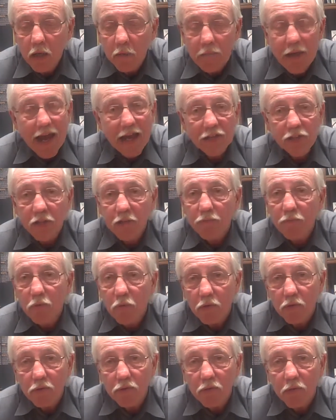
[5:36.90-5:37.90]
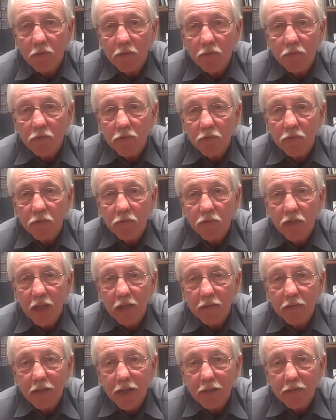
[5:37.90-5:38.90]
basket full of services
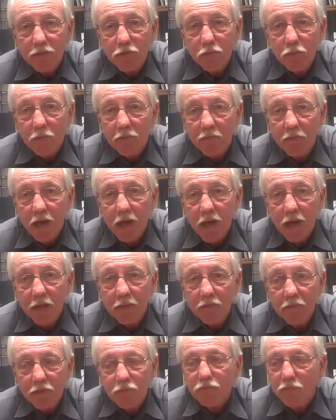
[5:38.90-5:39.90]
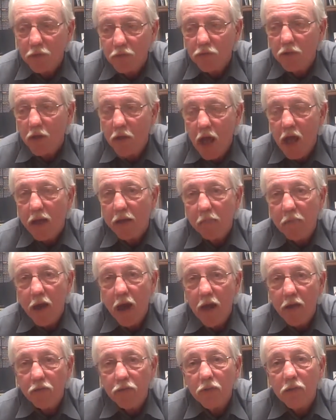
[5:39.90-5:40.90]
that you provide. There's a lot of
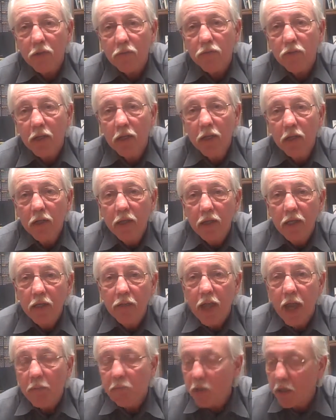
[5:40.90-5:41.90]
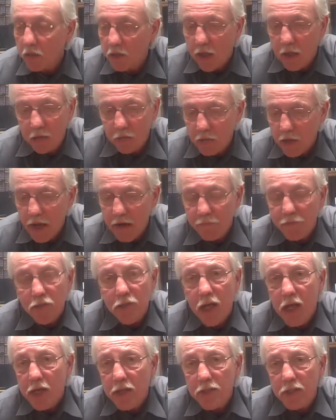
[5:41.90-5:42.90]
positives in that. But
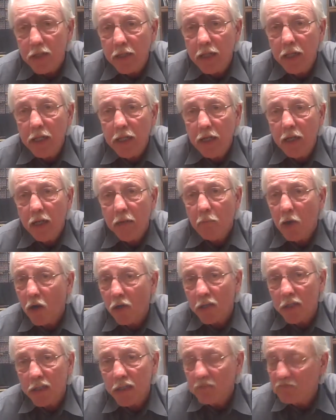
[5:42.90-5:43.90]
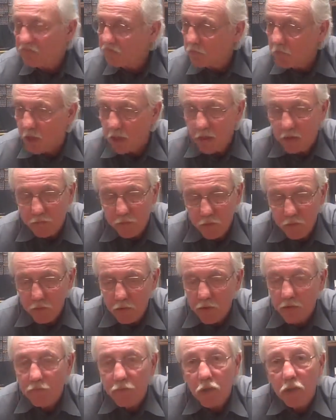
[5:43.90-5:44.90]
advertising, marketing, if
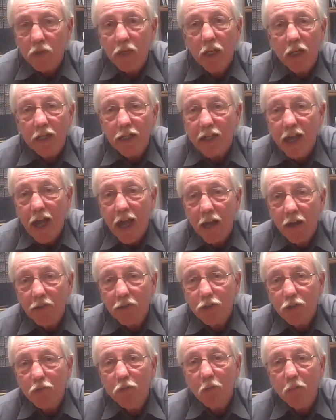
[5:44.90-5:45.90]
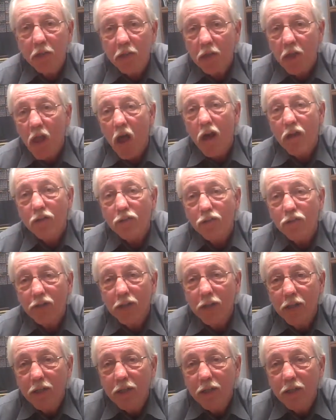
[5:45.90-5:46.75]
you're cutting now, you will be lost